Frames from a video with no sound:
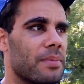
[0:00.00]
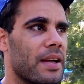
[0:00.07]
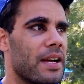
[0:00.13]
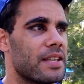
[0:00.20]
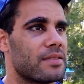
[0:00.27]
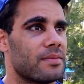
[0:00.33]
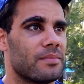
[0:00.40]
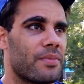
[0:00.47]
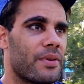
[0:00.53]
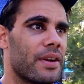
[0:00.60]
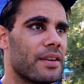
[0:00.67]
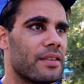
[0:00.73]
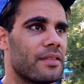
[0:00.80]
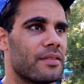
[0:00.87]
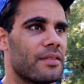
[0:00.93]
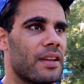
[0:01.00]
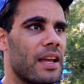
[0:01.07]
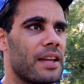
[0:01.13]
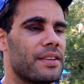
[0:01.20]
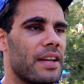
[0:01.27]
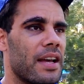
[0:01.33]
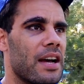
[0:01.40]
of players, and Brent and,
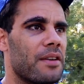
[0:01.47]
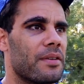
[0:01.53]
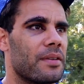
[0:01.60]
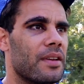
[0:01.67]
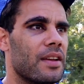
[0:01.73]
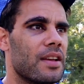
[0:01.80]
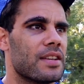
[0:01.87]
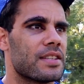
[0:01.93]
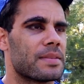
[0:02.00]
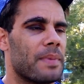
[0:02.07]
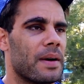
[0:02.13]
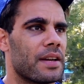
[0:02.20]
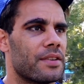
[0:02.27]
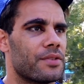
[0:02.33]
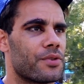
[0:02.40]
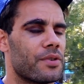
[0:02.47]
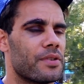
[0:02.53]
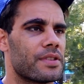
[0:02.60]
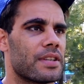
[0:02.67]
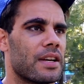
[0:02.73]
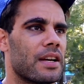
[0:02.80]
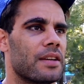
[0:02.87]
and Dow and Spud and
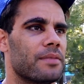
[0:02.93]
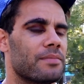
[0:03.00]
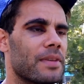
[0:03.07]
Drew. So